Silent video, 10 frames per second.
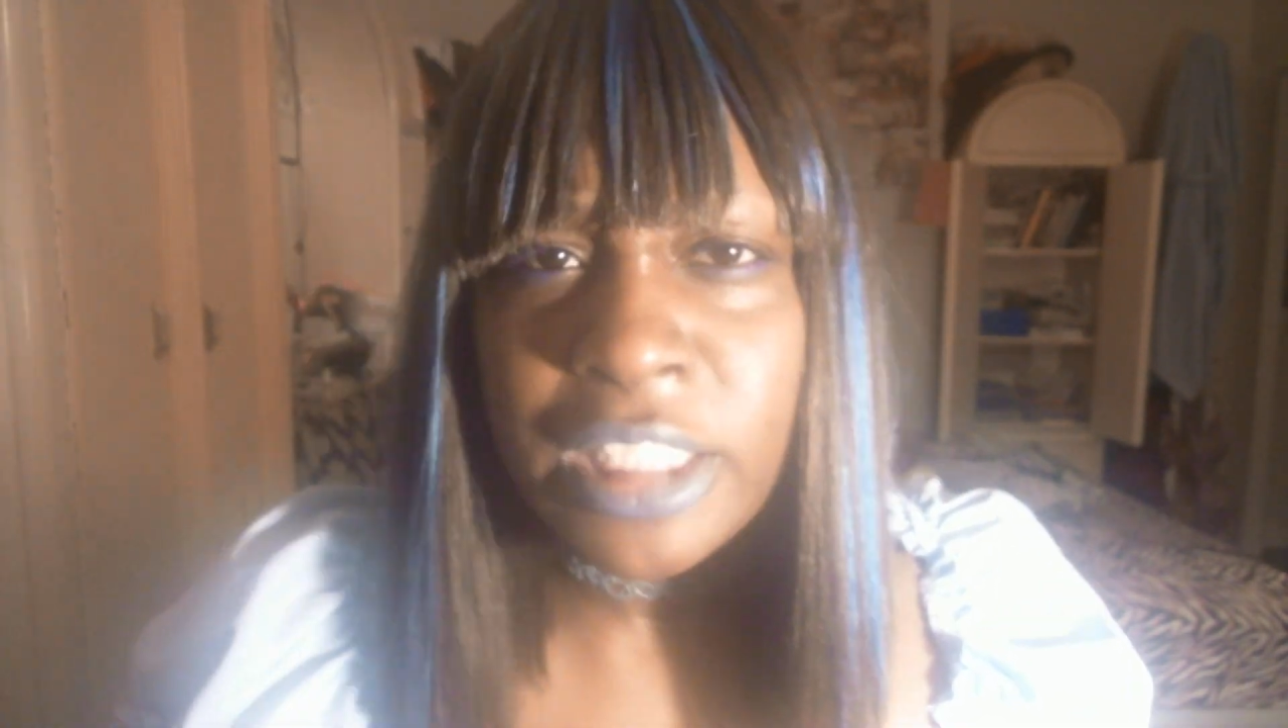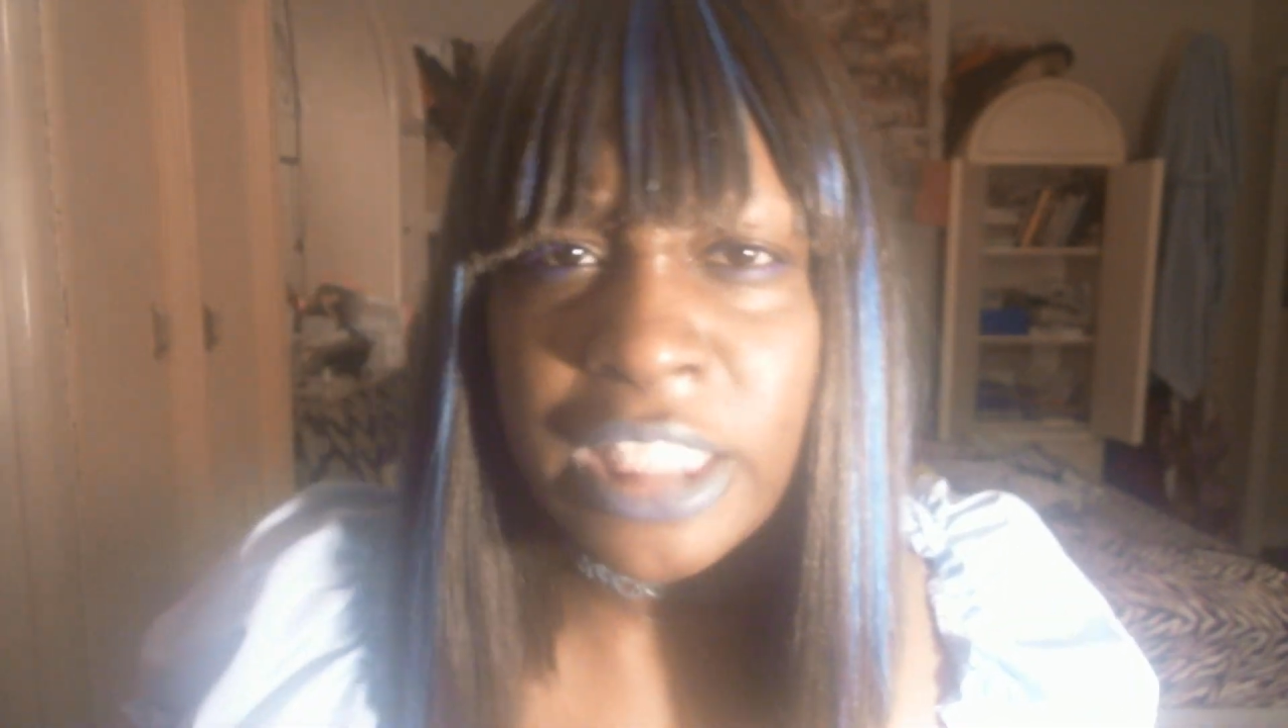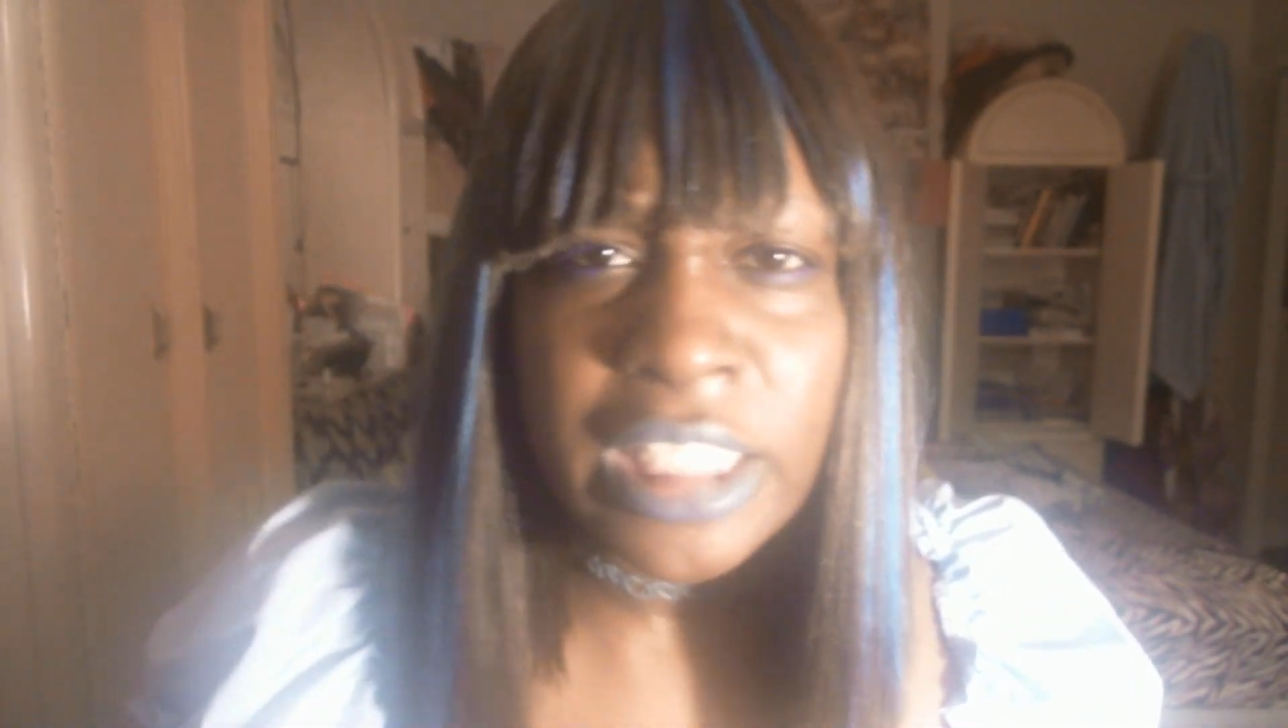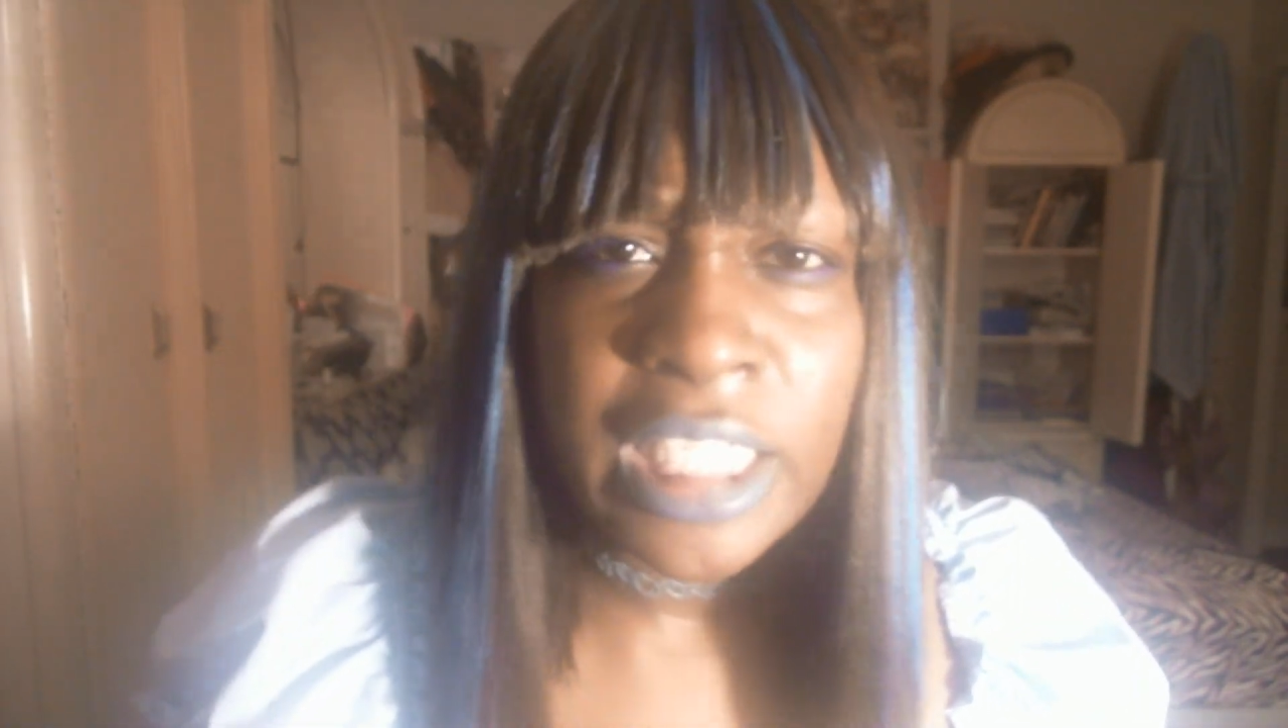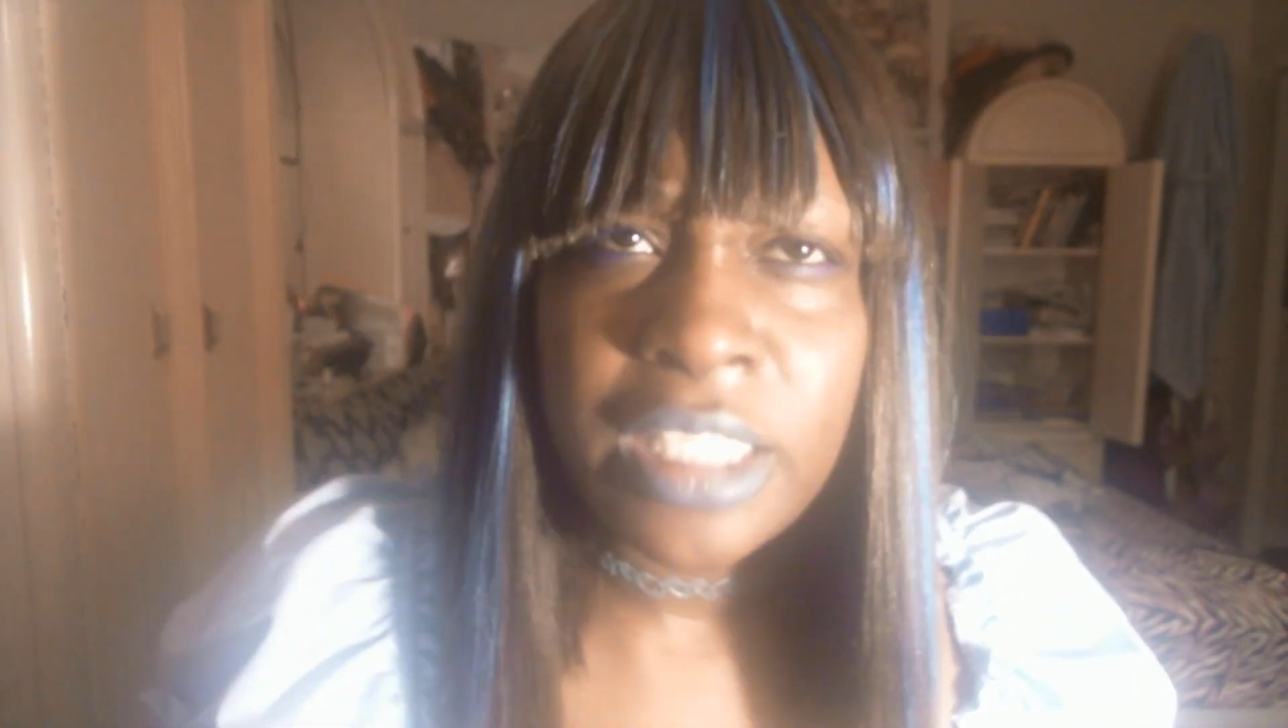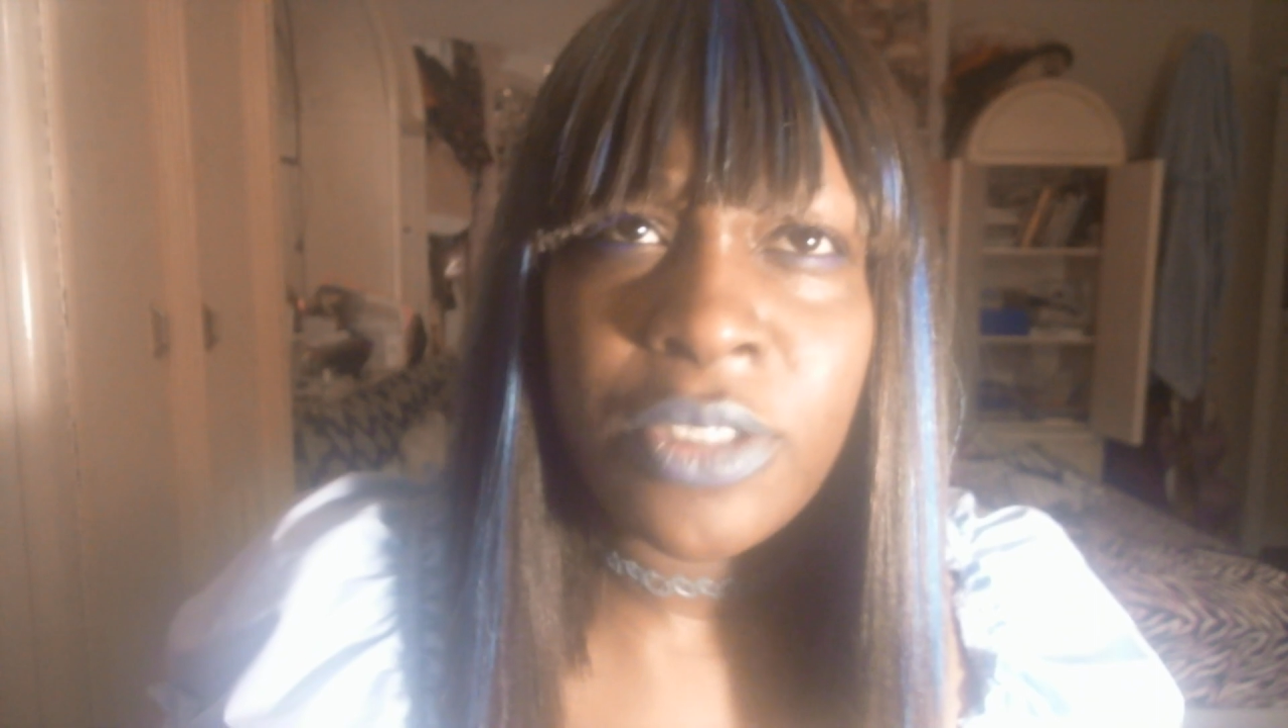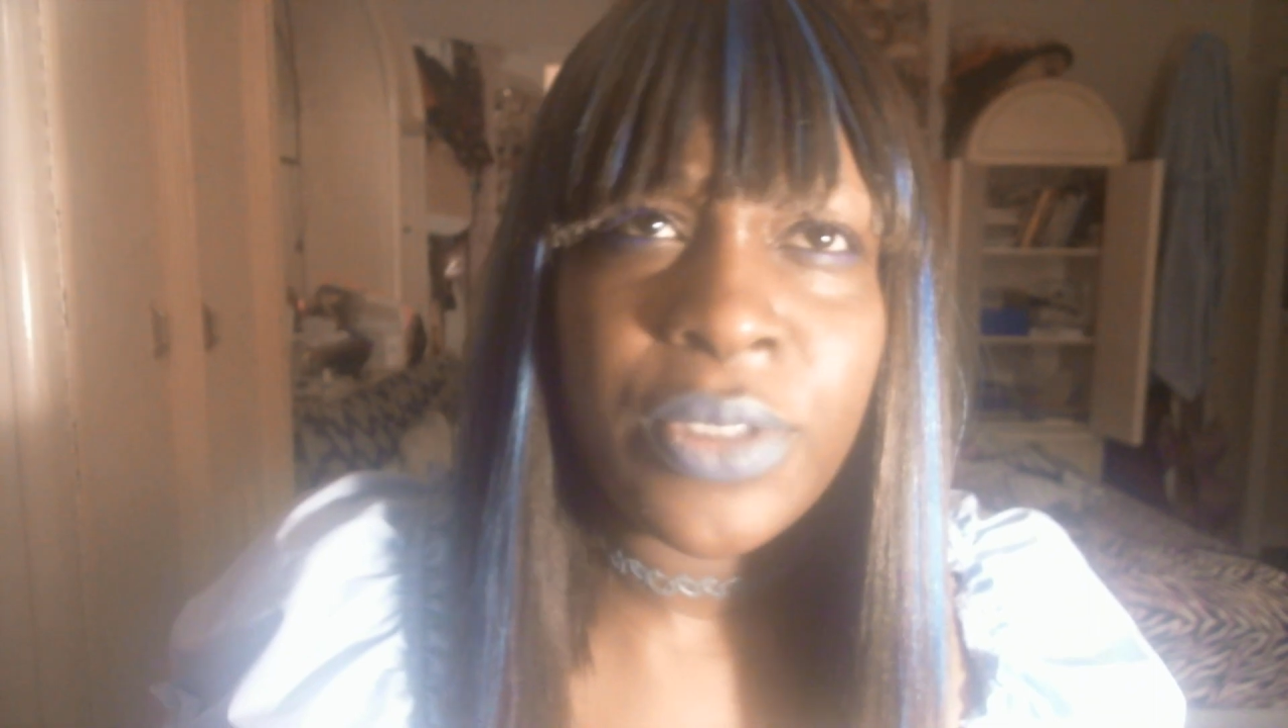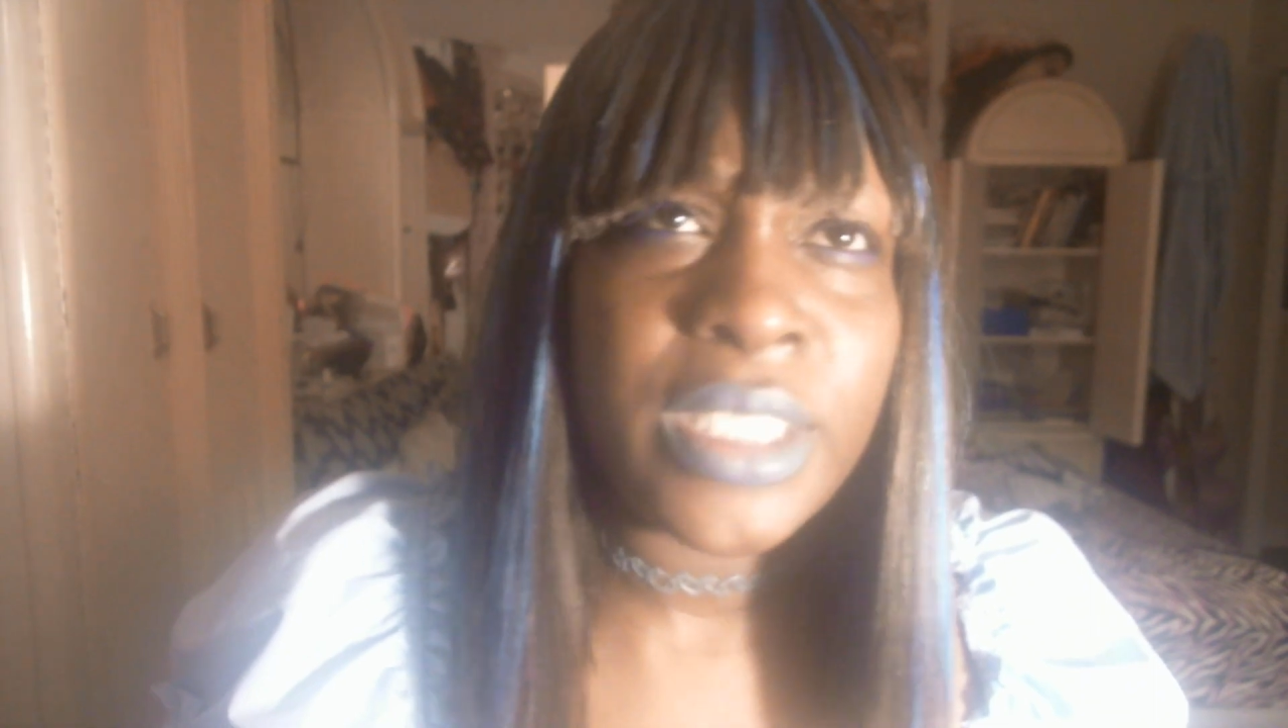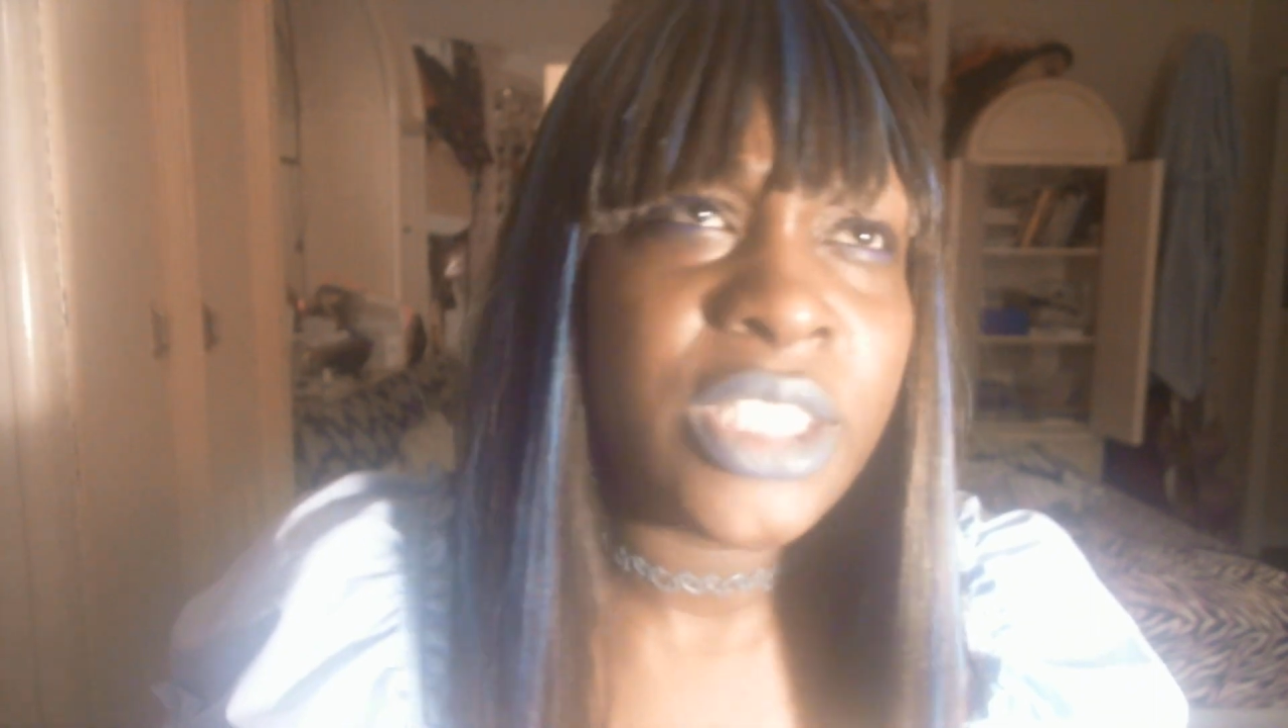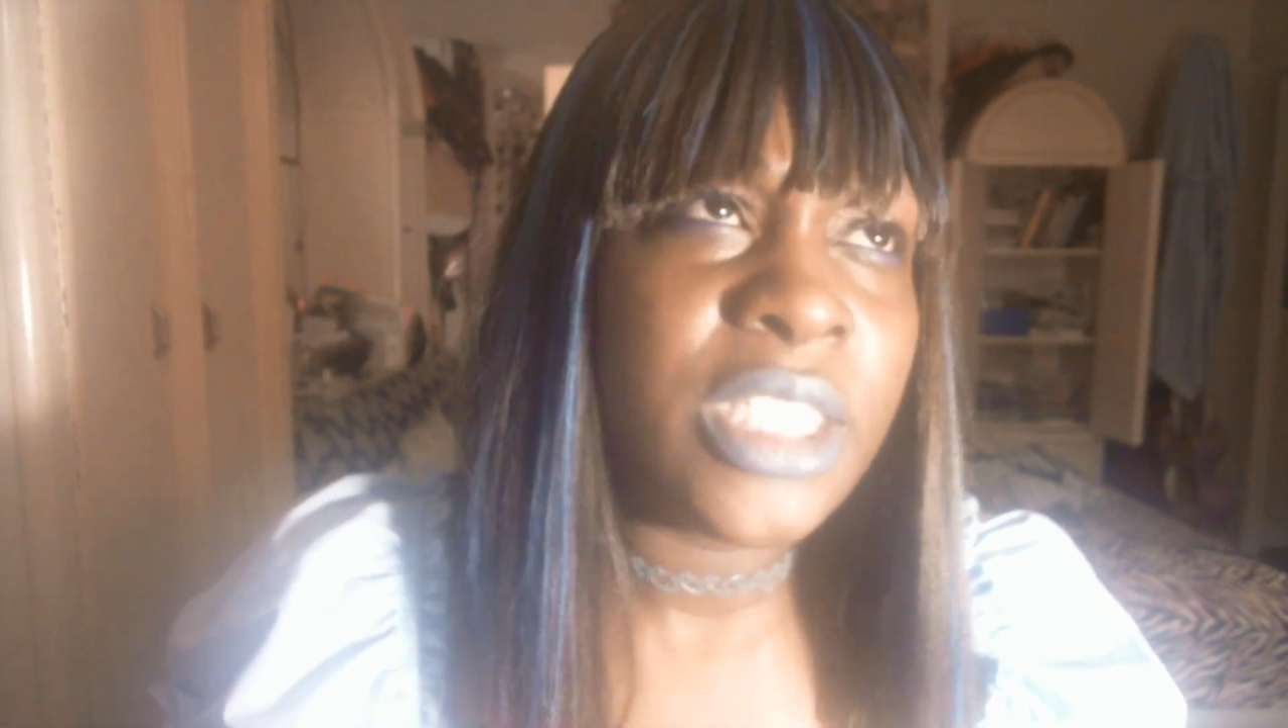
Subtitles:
she need to do this,